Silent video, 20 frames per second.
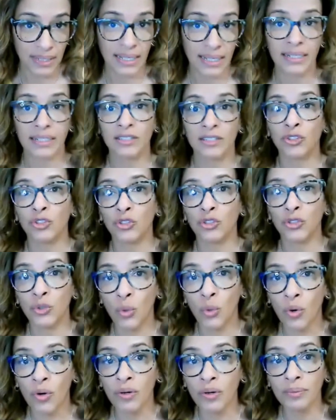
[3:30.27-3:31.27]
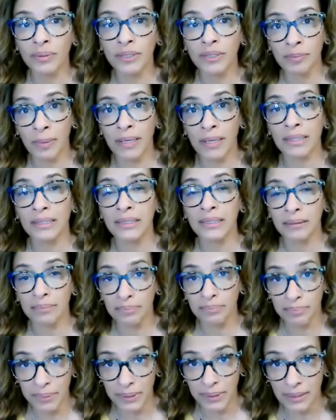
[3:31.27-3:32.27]
it is your
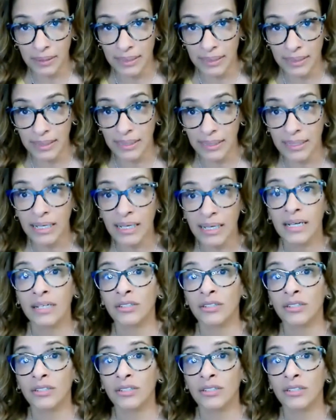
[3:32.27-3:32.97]
responsibility